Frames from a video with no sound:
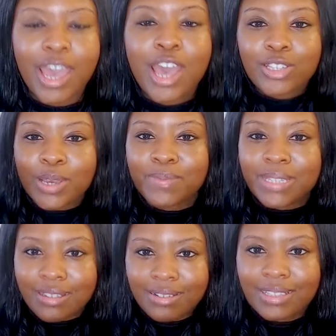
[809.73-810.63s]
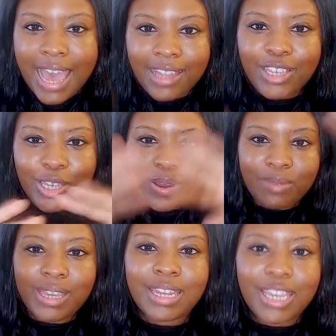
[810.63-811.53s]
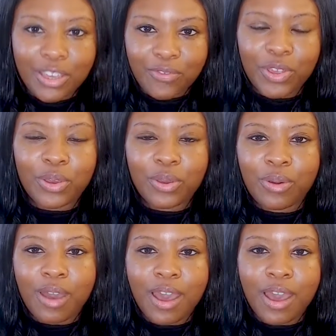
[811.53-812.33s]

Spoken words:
So I'm still telling you I'm going to give you